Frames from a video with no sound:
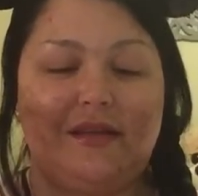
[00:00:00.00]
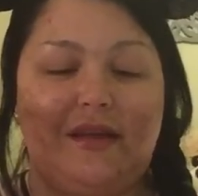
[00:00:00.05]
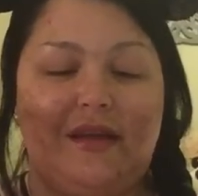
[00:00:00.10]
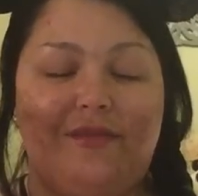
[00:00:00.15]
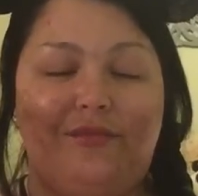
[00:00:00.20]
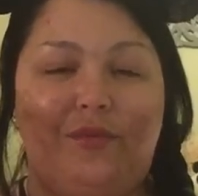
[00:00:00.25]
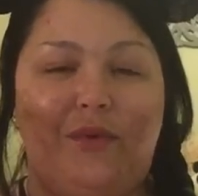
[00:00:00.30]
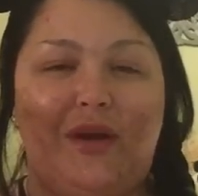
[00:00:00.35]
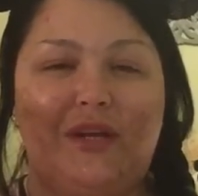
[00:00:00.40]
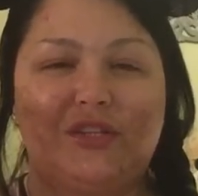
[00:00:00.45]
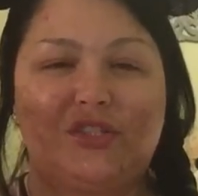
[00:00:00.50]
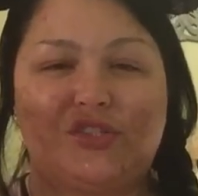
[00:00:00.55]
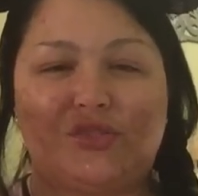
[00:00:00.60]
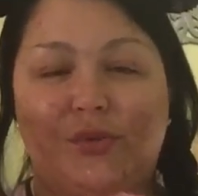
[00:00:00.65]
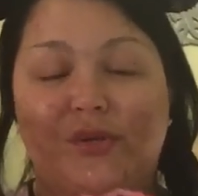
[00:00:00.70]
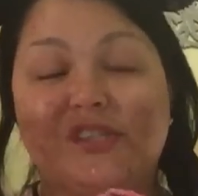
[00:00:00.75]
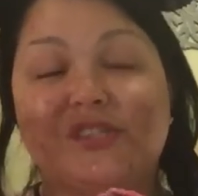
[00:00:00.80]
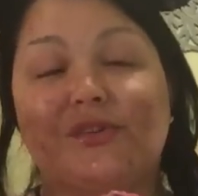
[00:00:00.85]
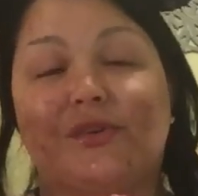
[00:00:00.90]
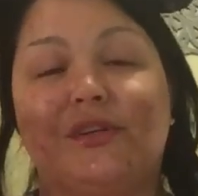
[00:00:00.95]
I've watched
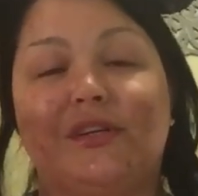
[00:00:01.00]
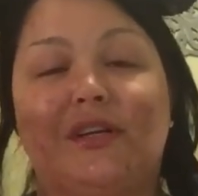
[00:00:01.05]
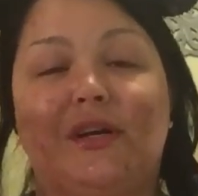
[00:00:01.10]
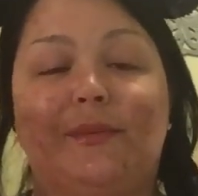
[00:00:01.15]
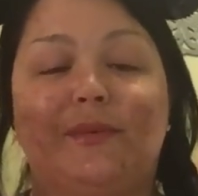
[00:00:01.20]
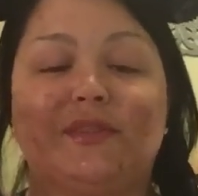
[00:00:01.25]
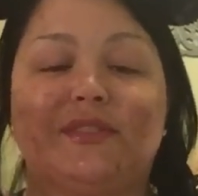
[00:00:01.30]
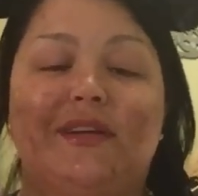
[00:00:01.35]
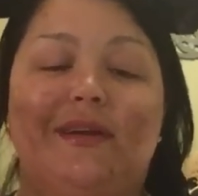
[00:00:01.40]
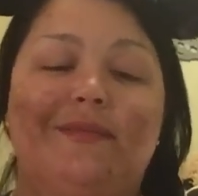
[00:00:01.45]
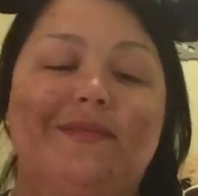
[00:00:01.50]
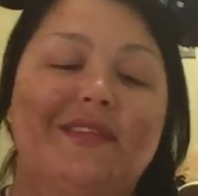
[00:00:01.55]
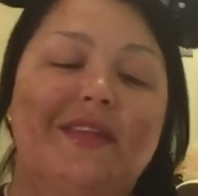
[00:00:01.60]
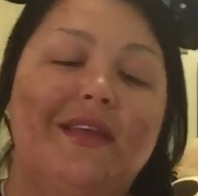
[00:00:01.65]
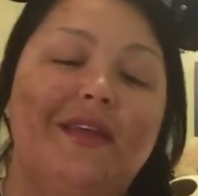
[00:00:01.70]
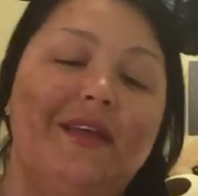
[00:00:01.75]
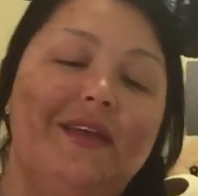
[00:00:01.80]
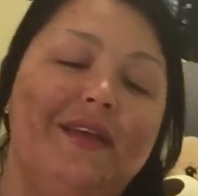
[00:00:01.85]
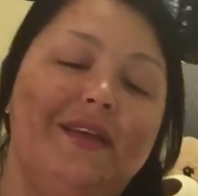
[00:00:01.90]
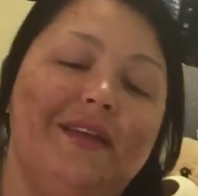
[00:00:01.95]
Toy Story a couple times.
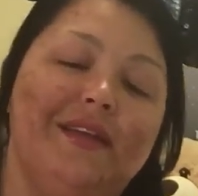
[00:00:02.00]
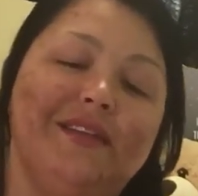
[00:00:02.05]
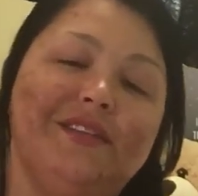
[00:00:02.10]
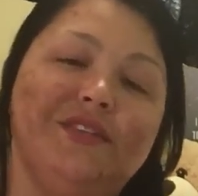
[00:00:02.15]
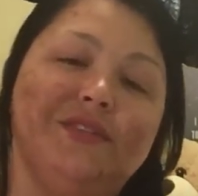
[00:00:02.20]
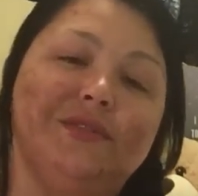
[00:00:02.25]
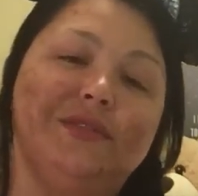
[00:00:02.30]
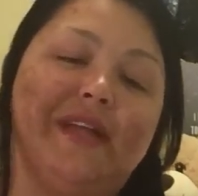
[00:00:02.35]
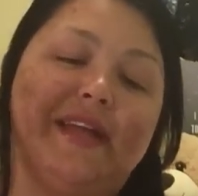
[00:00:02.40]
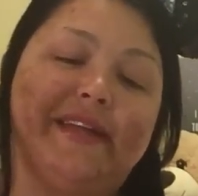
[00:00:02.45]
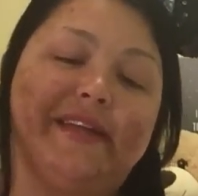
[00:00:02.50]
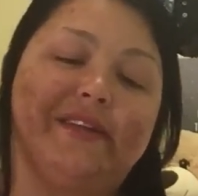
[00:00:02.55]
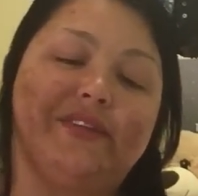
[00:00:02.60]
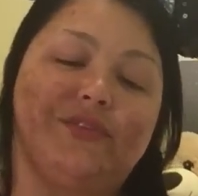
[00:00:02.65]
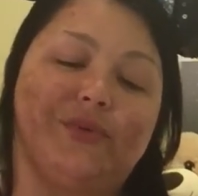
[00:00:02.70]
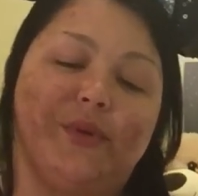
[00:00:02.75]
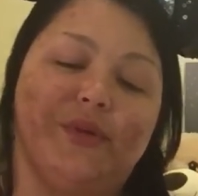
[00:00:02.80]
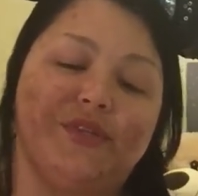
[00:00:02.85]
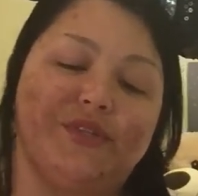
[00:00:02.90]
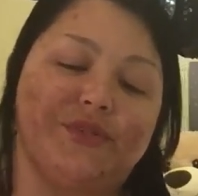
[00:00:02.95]
I do like
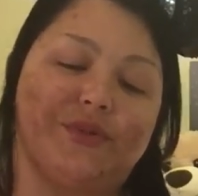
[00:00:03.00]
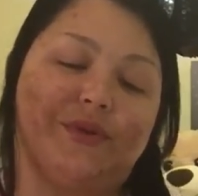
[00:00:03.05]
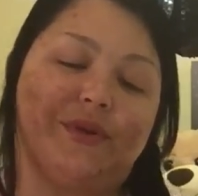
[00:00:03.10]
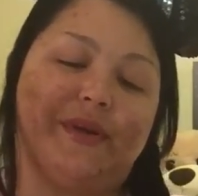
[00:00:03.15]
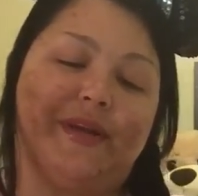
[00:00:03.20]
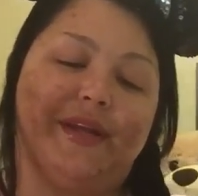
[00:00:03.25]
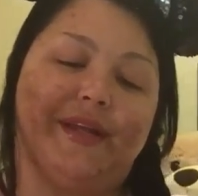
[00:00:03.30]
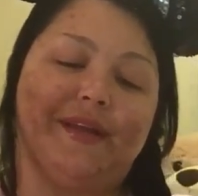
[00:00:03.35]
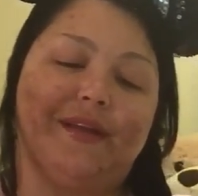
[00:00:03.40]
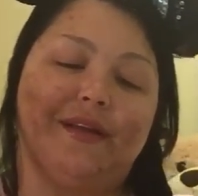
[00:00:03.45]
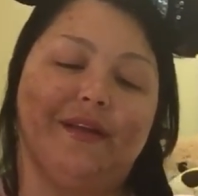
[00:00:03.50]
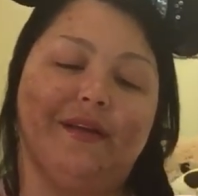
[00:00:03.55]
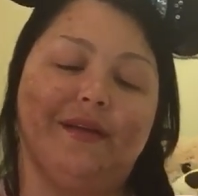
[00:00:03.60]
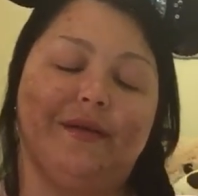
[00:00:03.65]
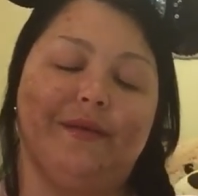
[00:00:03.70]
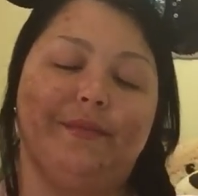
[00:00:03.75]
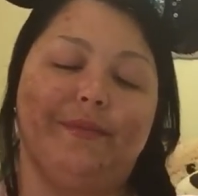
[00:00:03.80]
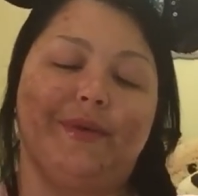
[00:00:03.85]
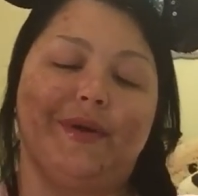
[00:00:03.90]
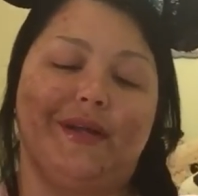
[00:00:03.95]
Toy Story,
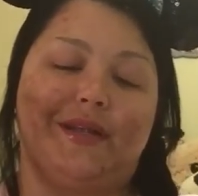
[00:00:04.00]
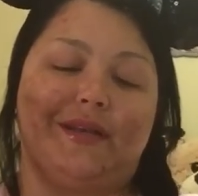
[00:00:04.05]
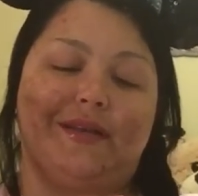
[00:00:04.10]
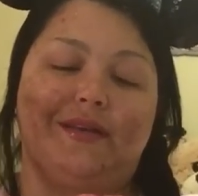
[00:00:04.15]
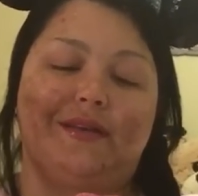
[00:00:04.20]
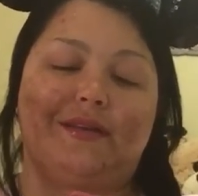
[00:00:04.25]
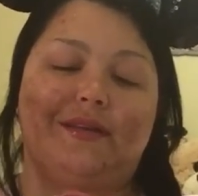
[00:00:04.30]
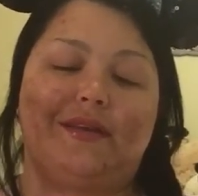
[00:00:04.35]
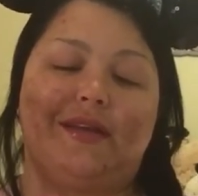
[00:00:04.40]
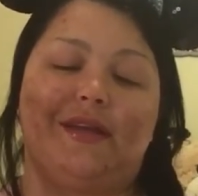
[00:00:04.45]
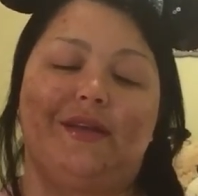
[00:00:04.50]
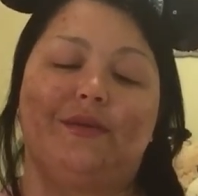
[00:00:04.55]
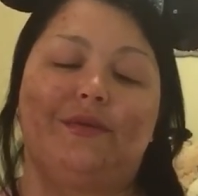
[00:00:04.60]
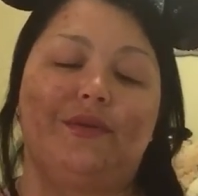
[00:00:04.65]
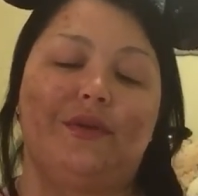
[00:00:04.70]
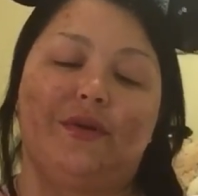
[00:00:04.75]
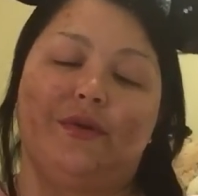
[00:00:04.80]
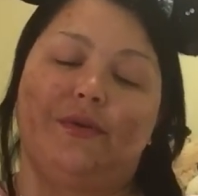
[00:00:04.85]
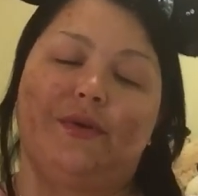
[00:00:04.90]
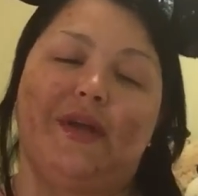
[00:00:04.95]
but I don't
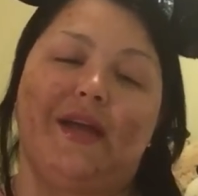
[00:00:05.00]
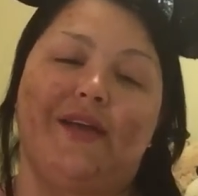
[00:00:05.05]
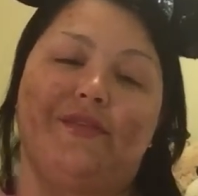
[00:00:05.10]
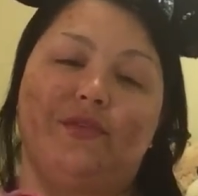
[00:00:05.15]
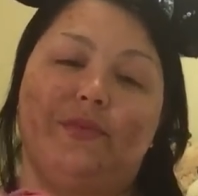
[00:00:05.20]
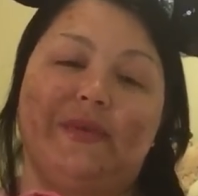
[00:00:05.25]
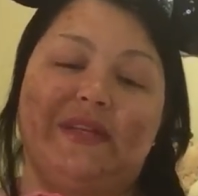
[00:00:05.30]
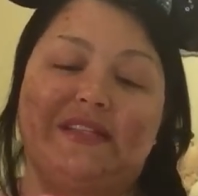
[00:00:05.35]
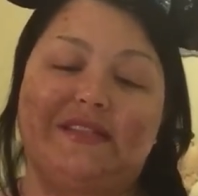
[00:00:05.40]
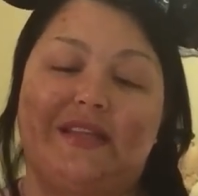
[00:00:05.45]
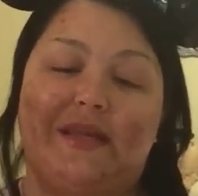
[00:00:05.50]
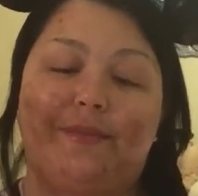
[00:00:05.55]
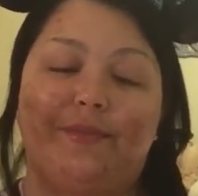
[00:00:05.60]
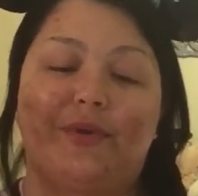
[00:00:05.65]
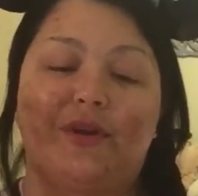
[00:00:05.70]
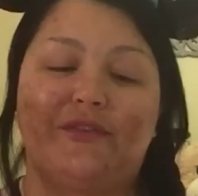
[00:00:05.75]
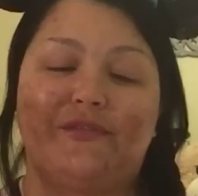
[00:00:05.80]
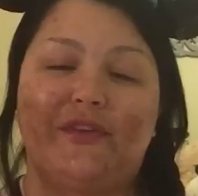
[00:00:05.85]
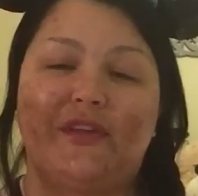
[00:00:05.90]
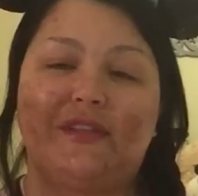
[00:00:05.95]
know everybody's name
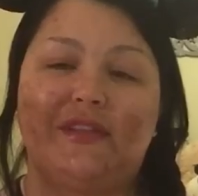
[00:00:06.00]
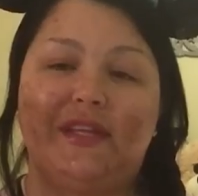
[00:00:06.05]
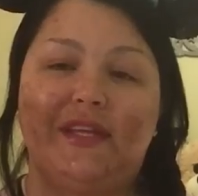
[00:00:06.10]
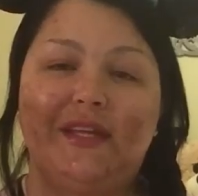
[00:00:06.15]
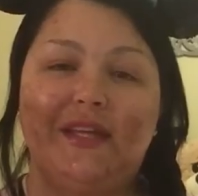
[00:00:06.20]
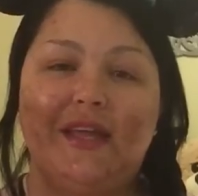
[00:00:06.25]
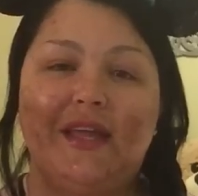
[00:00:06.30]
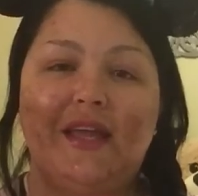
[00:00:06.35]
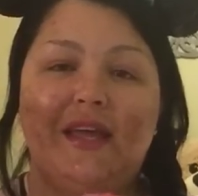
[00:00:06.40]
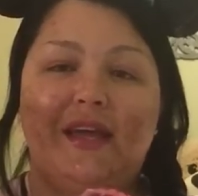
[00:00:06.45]
perfectly.